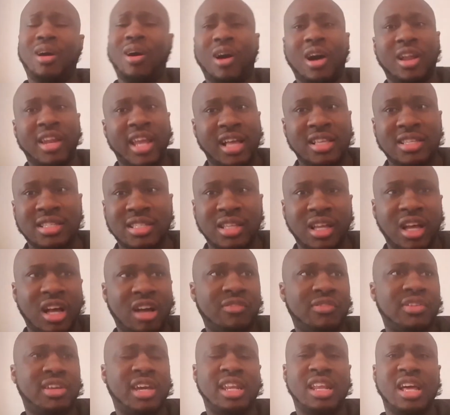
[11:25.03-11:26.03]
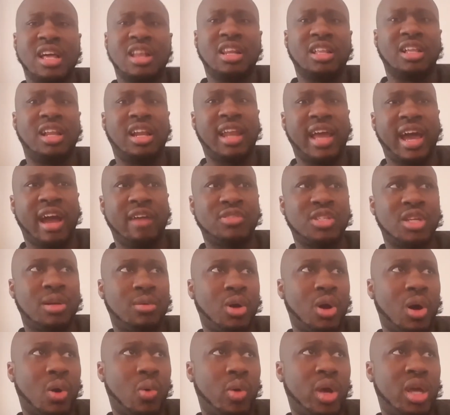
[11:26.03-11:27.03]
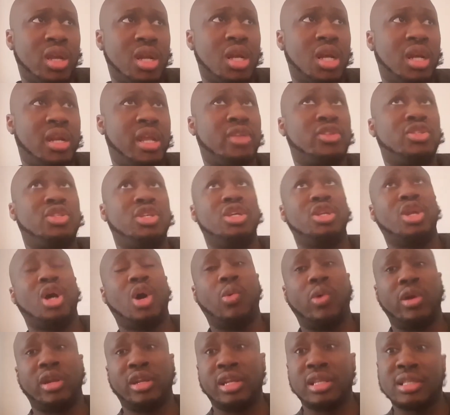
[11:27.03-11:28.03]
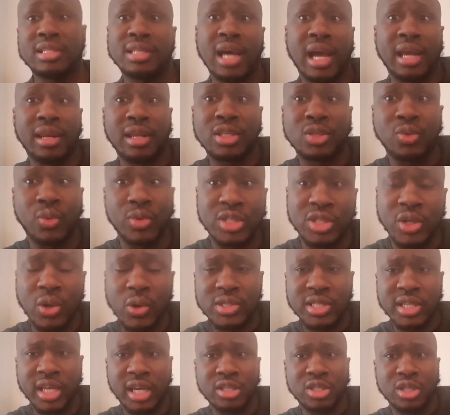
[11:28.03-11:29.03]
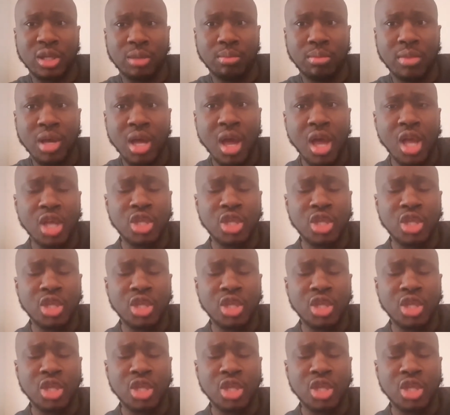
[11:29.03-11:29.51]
all that stuff getting a little laughter going next you know one of the tiny twins go say to